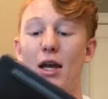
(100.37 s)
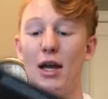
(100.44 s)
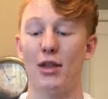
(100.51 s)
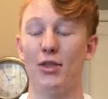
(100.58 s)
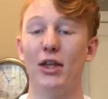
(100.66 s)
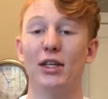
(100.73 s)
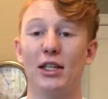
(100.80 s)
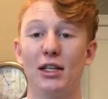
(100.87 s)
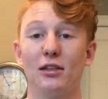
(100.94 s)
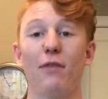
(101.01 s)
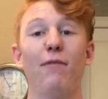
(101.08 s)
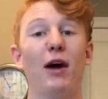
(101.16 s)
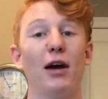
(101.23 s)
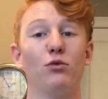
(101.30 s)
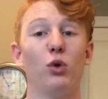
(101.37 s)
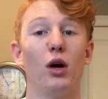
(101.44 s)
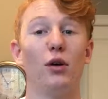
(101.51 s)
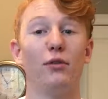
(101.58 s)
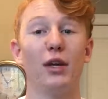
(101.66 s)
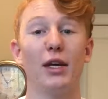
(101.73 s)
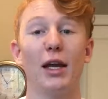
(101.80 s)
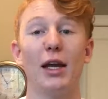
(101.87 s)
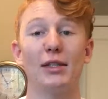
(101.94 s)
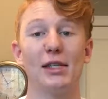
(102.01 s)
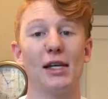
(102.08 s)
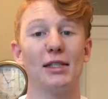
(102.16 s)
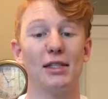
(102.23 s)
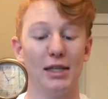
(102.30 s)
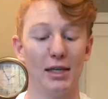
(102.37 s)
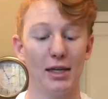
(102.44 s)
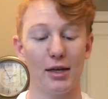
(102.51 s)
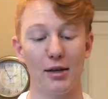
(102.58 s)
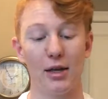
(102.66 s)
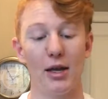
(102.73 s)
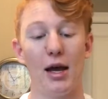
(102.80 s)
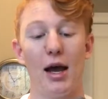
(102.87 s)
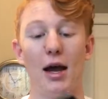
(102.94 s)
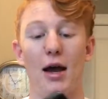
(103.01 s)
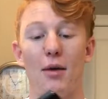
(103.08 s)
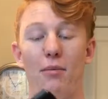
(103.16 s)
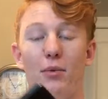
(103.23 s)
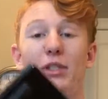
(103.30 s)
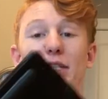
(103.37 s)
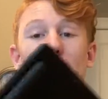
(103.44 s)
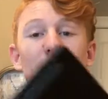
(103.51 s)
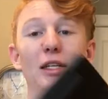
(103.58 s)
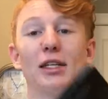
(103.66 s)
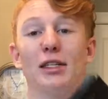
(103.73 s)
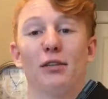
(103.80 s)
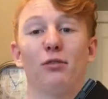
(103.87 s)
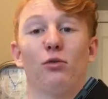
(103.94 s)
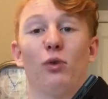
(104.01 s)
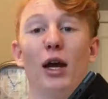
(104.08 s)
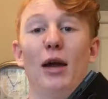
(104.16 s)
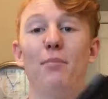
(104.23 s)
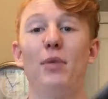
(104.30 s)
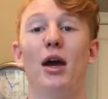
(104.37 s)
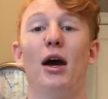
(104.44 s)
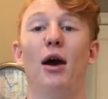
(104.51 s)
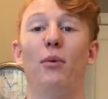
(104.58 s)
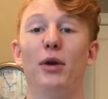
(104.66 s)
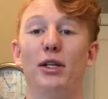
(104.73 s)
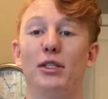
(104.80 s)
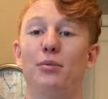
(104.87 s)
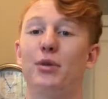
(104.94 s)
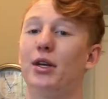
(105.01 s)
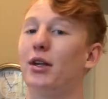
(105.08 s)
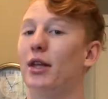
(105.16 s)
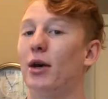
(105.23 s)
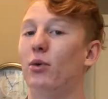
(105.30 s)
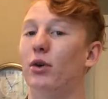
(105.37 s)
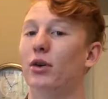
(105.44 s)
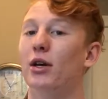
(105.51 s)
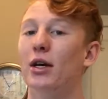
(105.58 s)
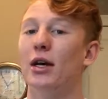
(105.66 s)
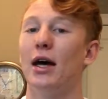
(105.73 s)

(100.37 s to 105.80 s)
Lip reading: and this has a 512 gig SSD in it with 16 gigs of RAM. I wanted something that would